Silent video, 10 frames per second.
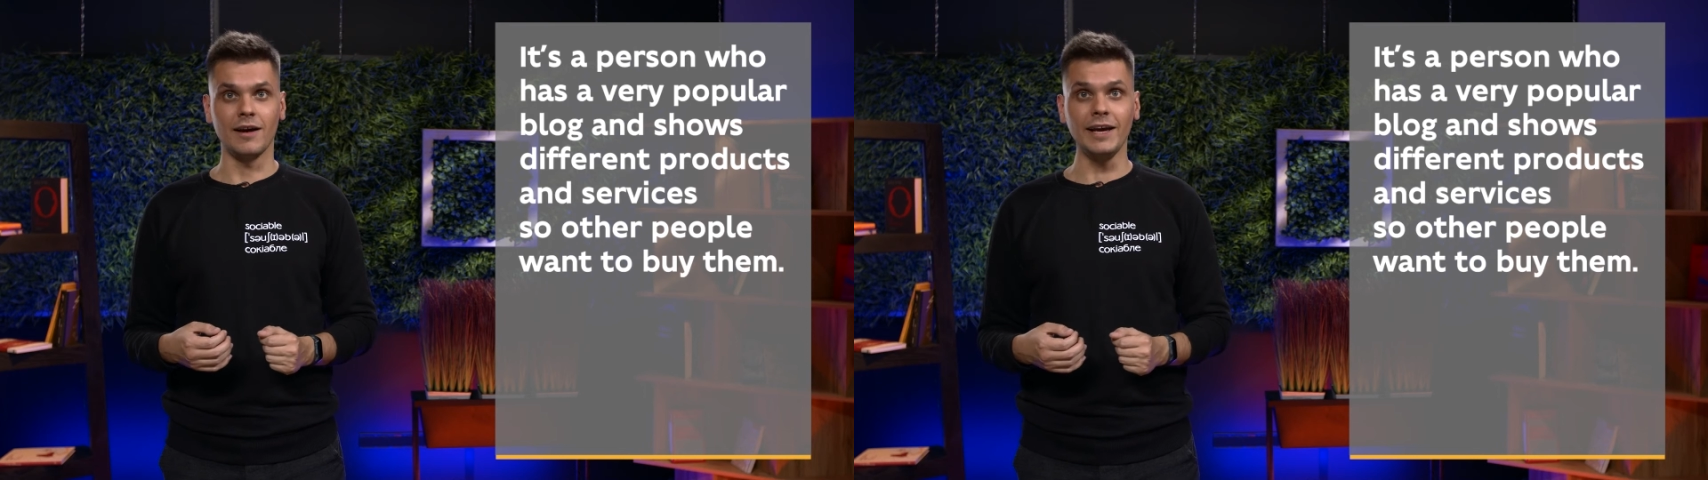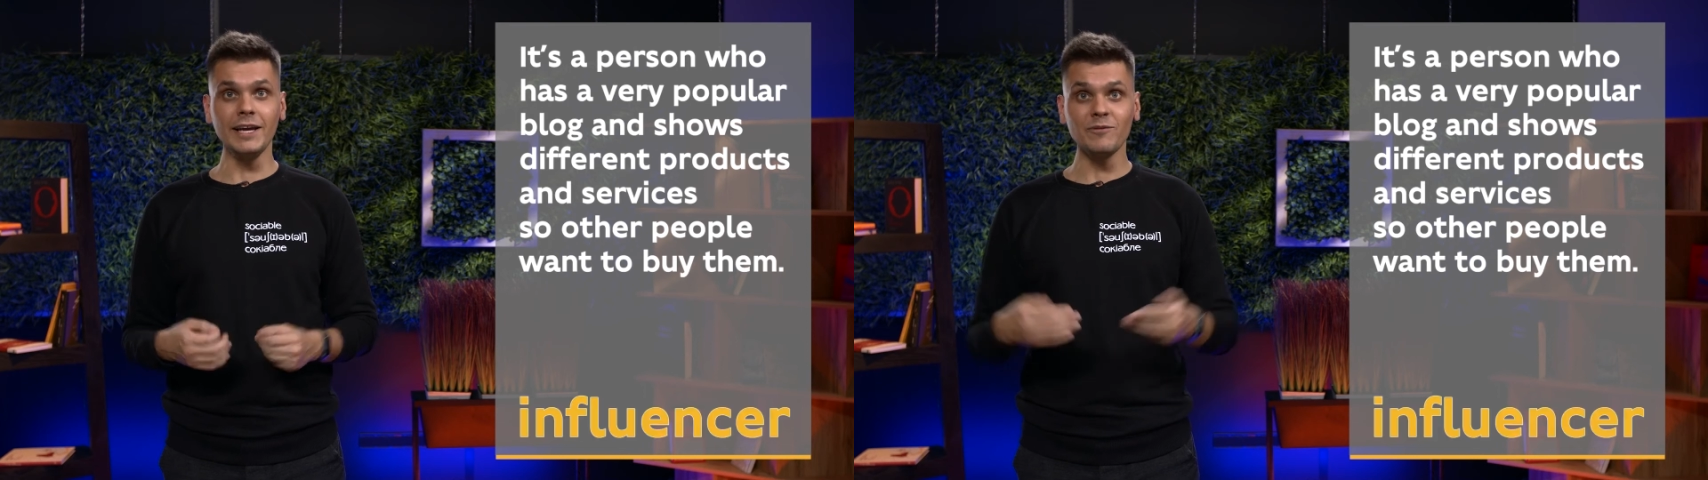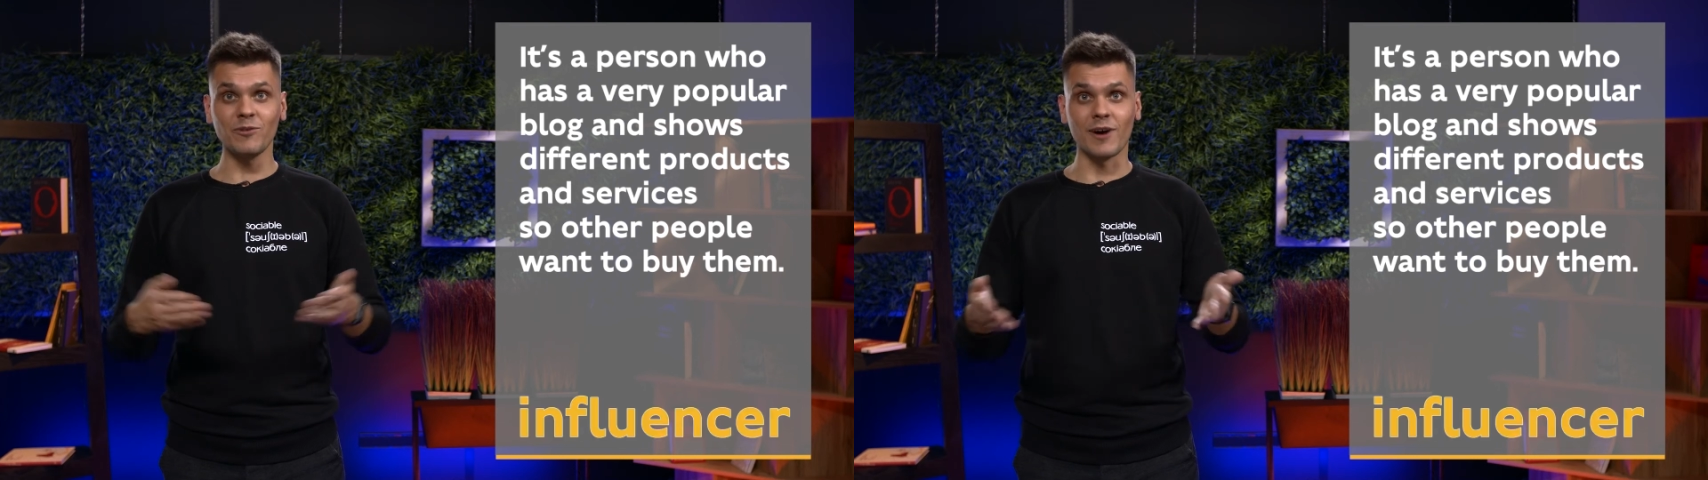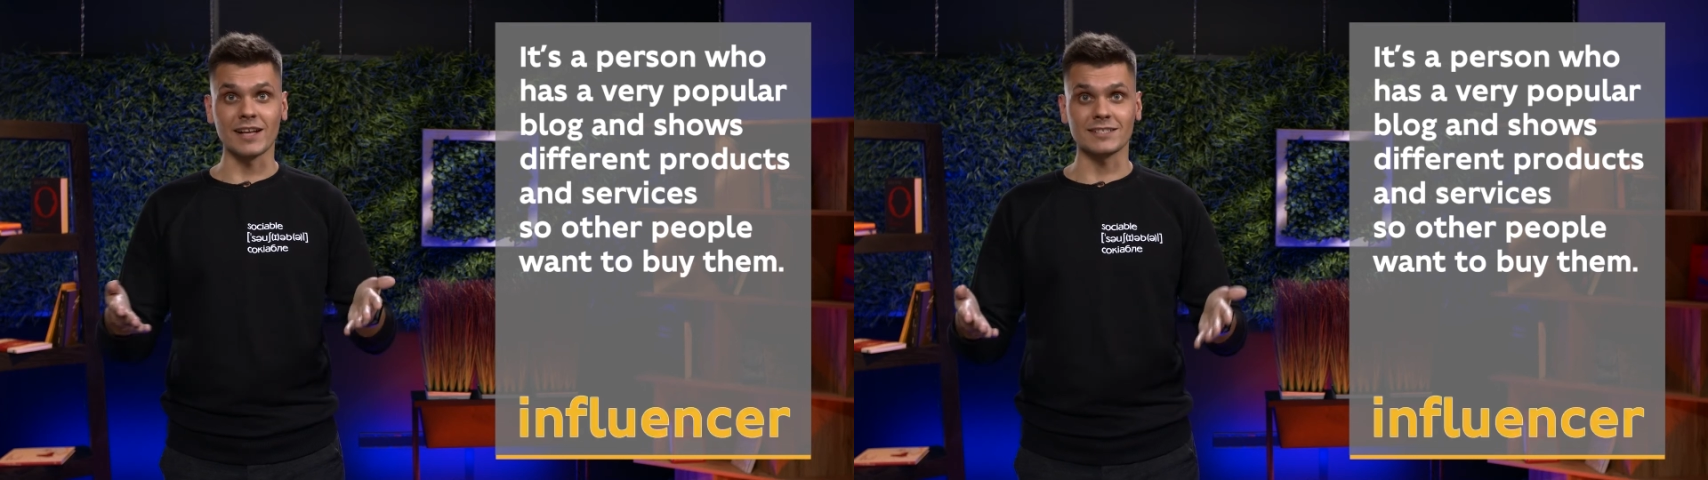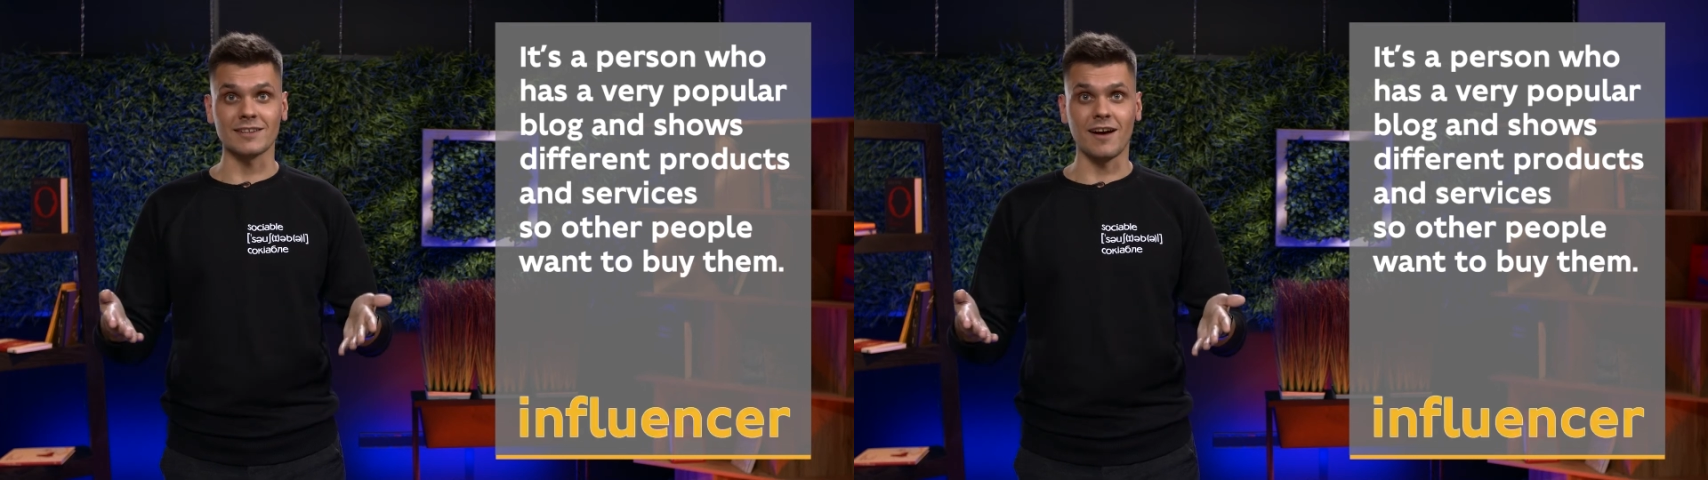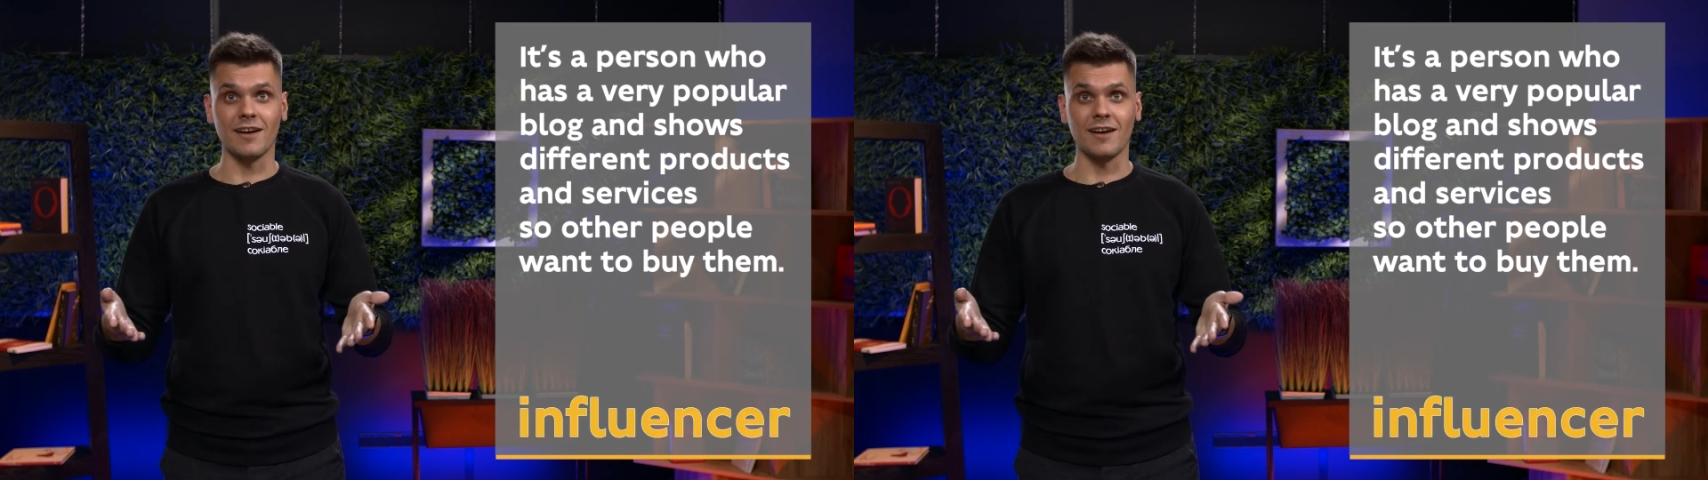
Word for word: Influencer.